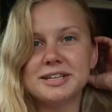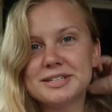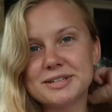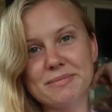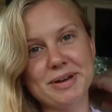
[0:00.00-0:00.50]

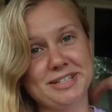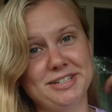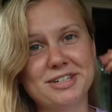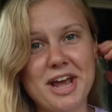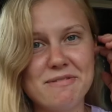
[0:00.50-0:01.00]
This
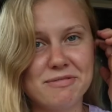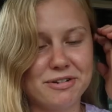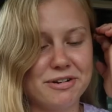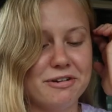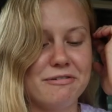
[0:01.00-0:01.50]
message came
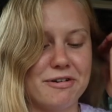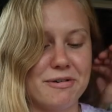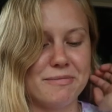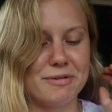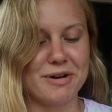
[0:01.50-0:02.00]
through
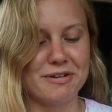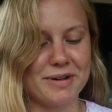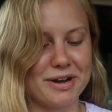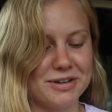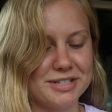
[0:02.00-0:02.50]
from one of
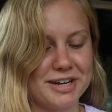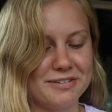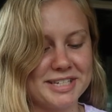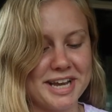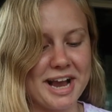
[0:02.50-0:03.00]
my
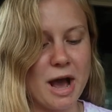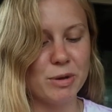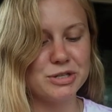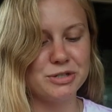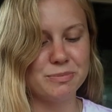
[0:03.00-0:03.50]
co-staff saying, how
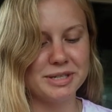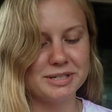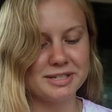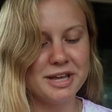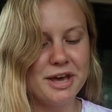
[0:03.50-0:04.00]
much do you
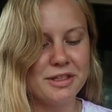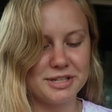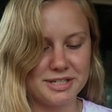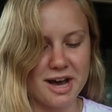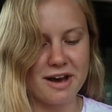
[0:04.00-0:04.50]
miss the
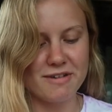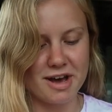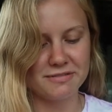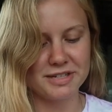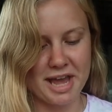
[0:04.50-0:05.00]
staff
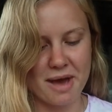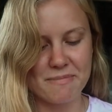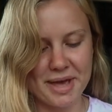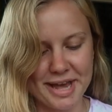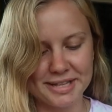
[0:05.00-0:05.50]
after
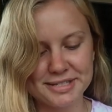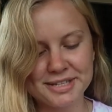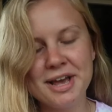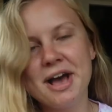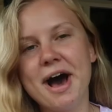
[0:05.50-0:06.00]
camp ends?
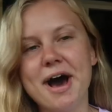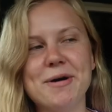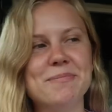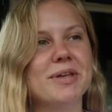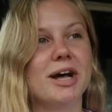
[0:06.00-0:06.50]

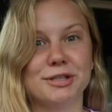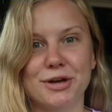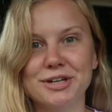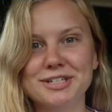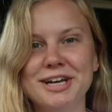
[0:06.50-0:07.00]
A
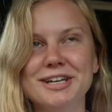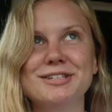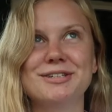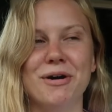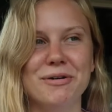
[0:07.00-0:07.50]
lot,
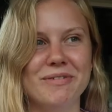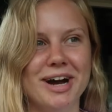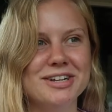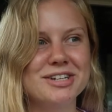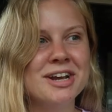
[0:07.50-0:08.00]
so
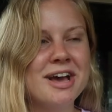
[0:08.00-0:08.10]
much.